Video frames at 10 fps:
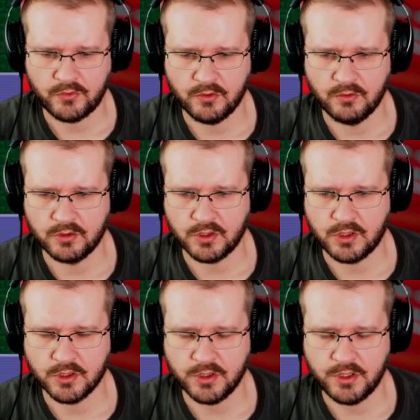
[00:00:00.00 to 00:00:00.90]
old
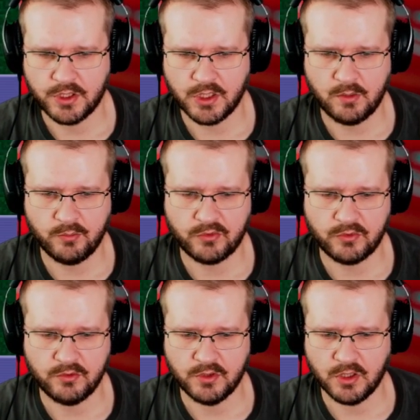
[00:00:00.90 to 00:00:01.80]
arcade games,
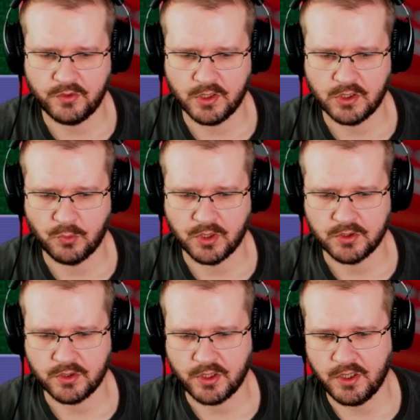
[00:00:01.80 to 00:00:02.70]
you definitely want
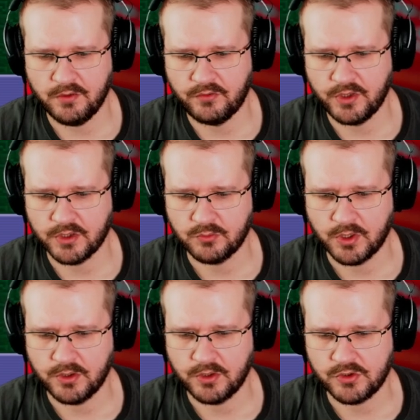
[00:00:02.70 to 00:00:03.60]
every
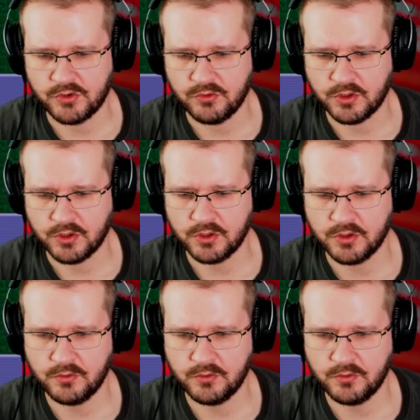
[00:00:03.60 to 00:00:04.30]
advantage you can get.